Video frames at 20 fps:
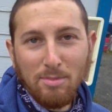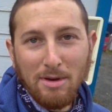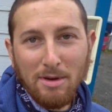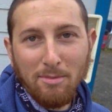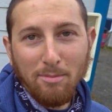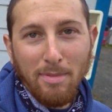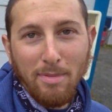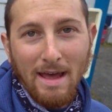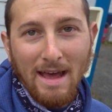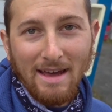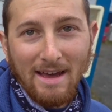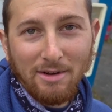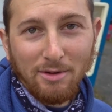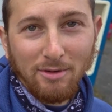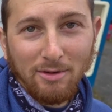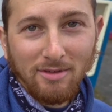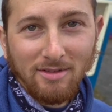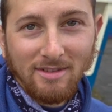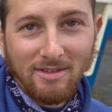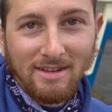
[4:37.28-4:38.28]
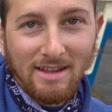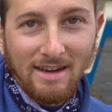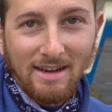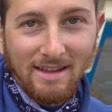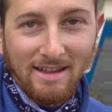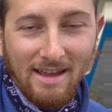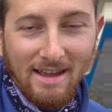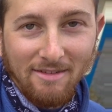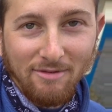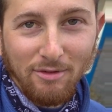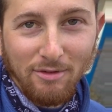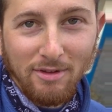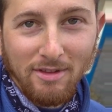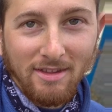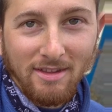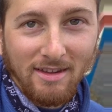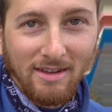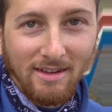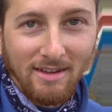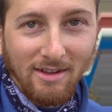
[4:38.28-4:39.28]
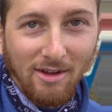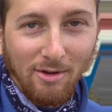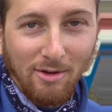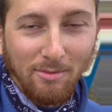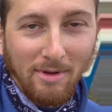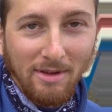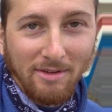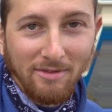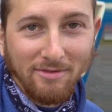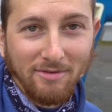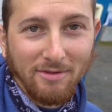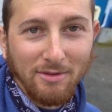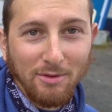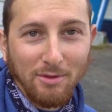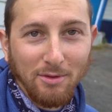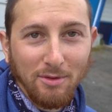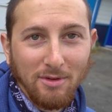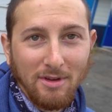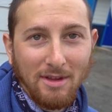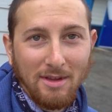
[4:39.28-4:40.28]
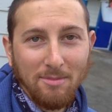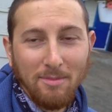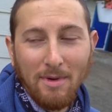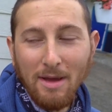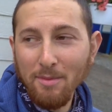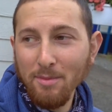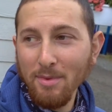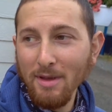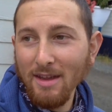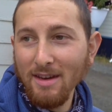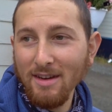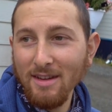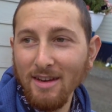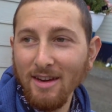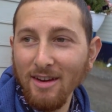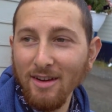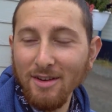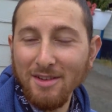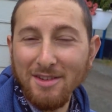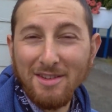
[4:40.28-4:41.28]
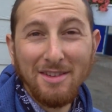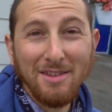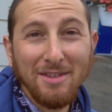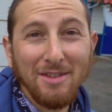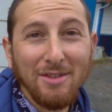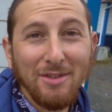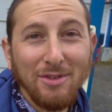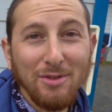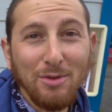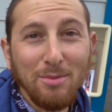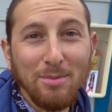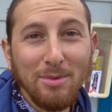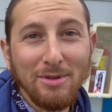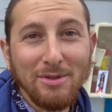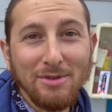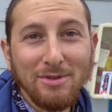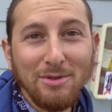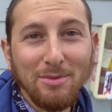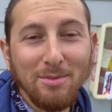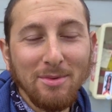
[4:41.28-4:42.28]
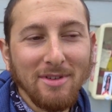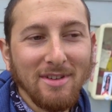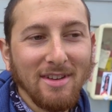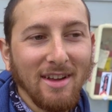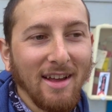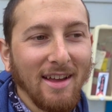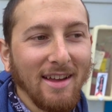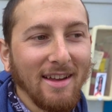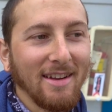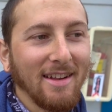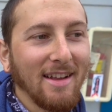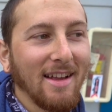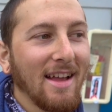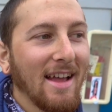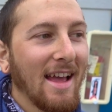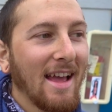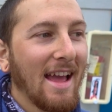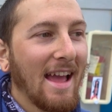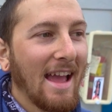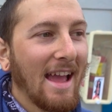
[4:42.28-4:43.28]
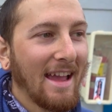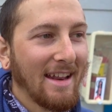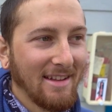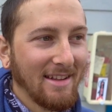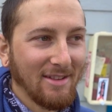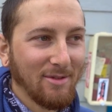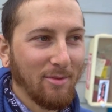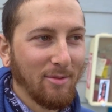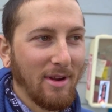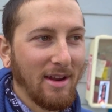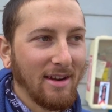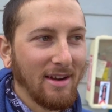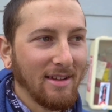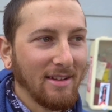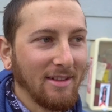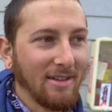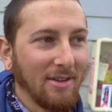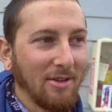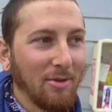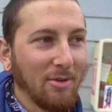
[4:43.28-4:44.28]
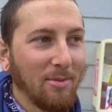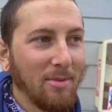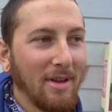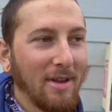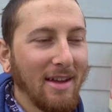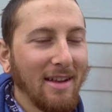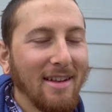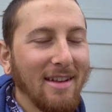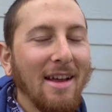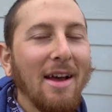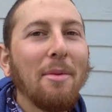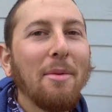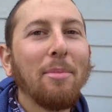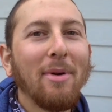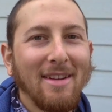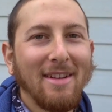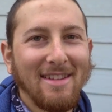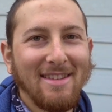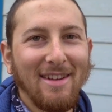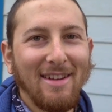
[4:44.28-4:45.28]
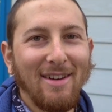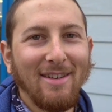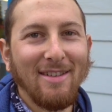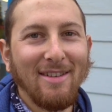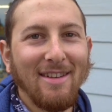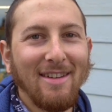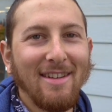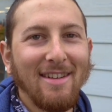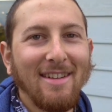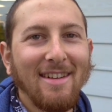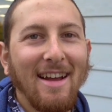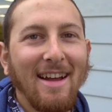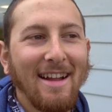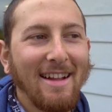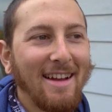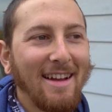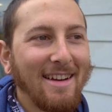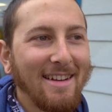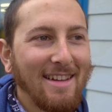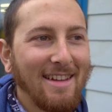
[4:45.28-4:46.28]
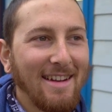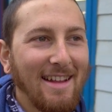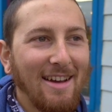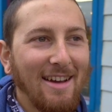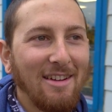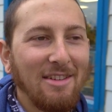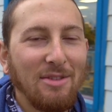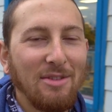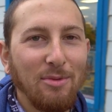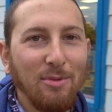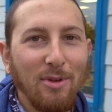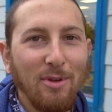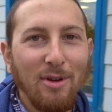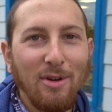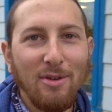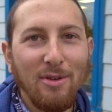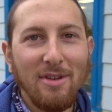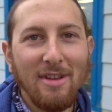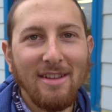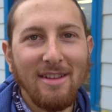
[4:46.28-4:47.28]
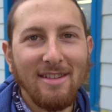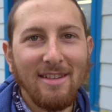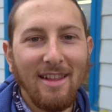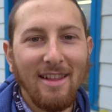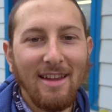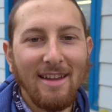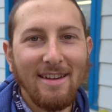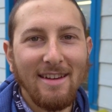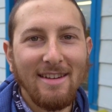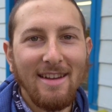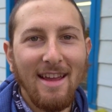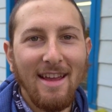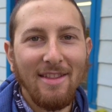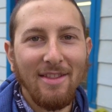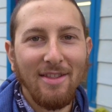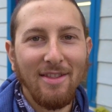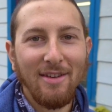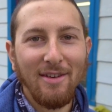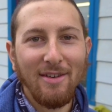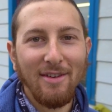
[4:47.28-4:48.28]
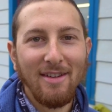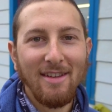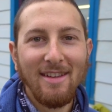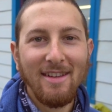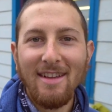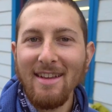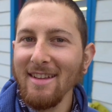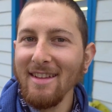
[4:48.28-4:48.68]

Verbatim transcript: been a battle getting everything, all my food in my panniers. It's super, super tight and it's raining a little bit, but it's all good. I gotta get out on the road. It's like 10.30.